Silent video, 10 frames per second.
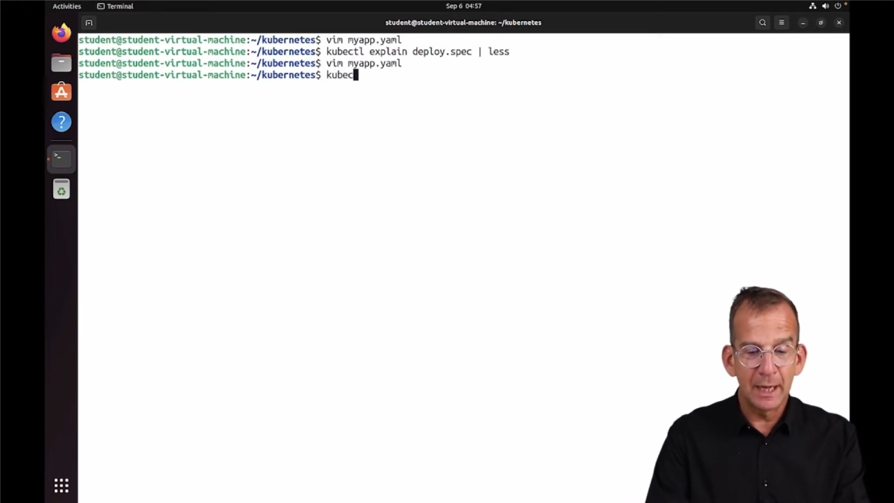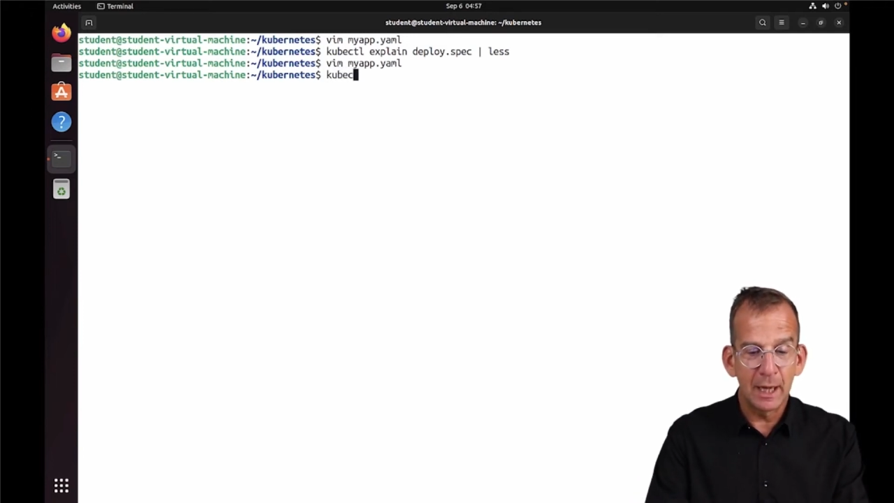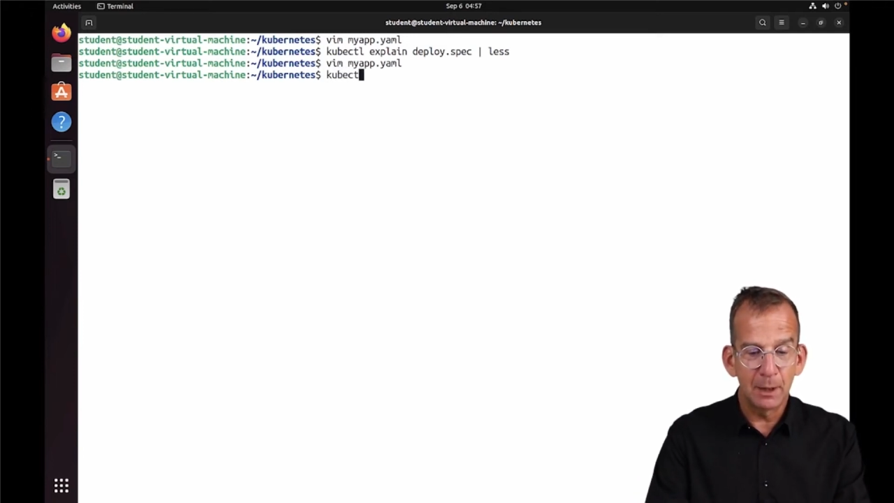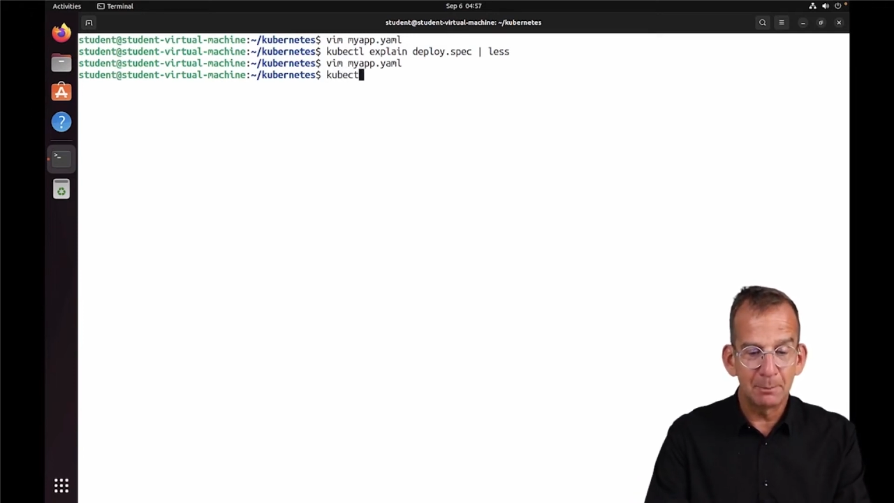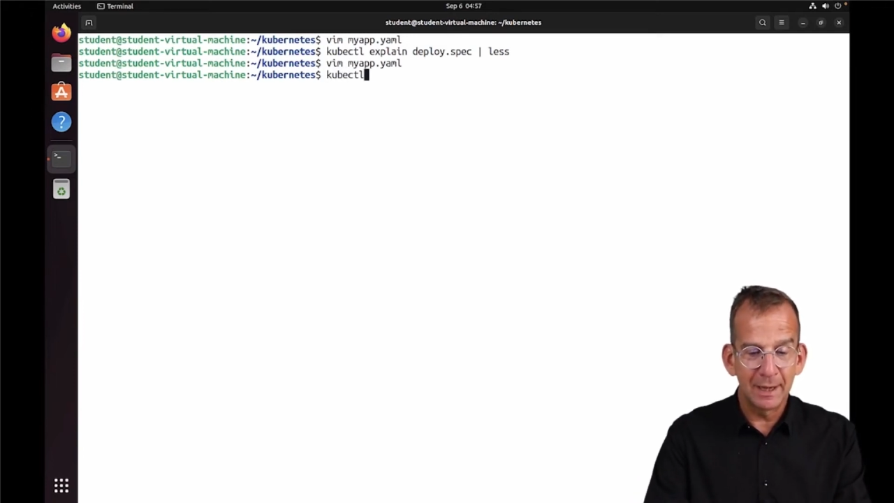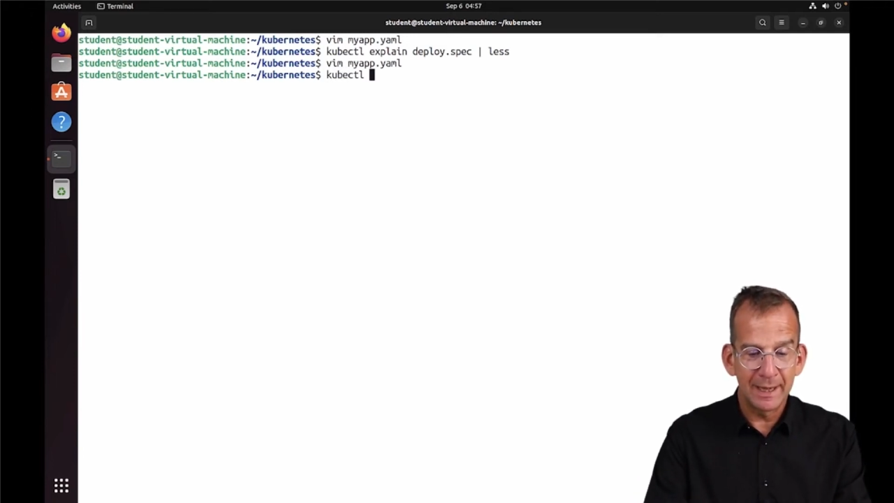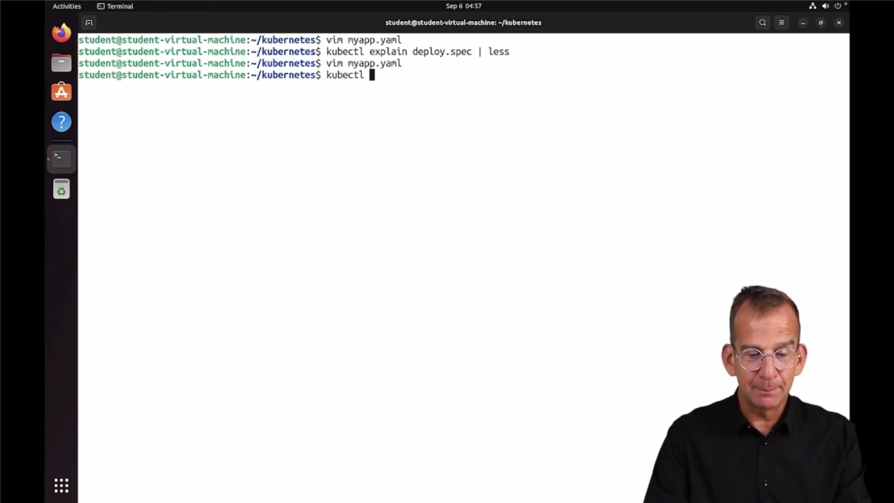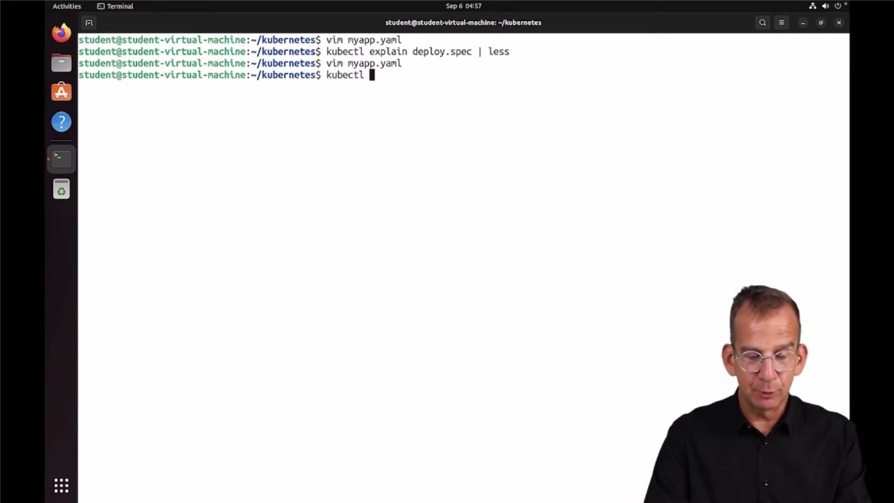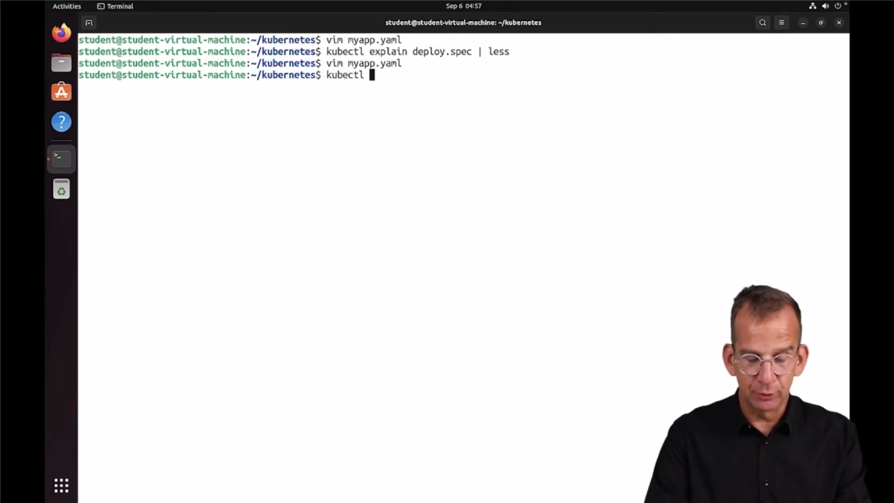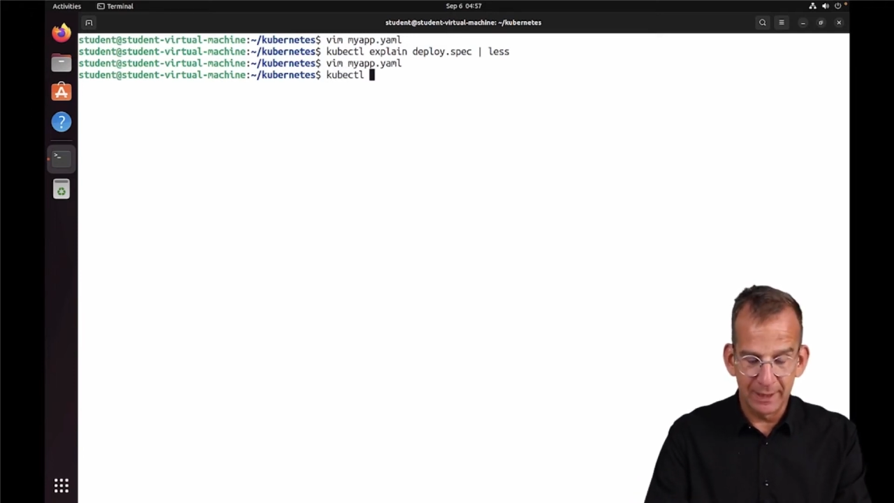
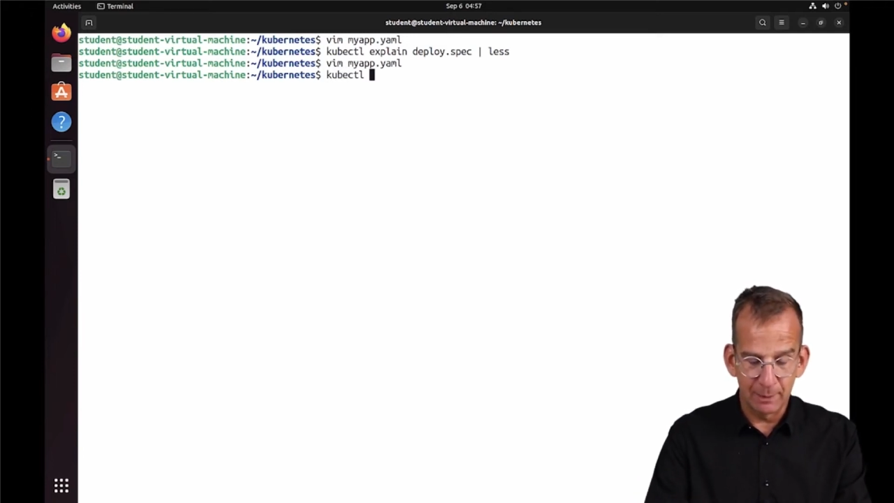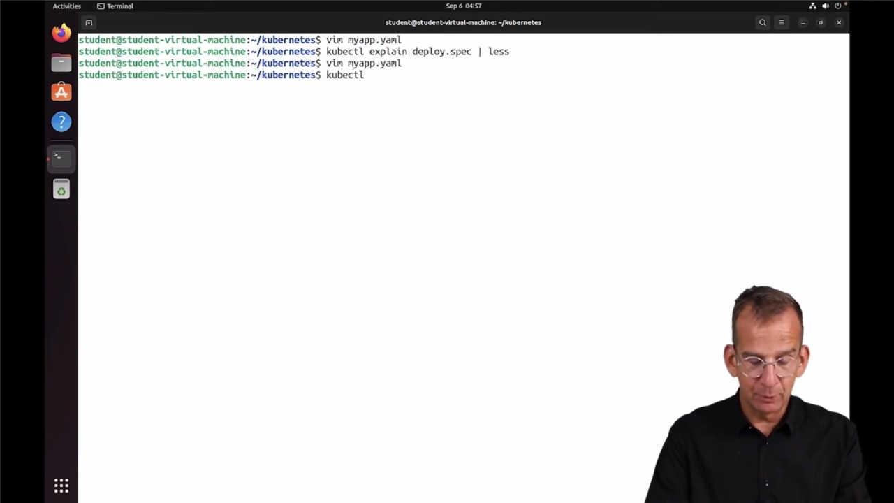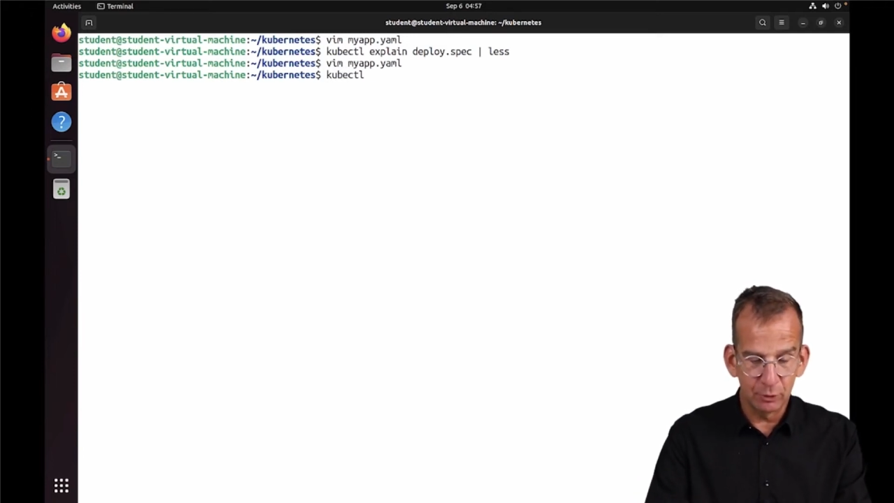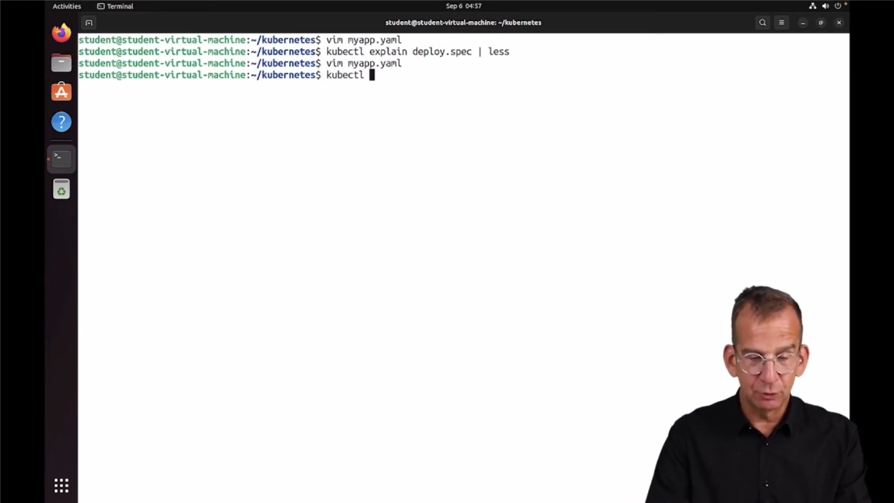app.yaml,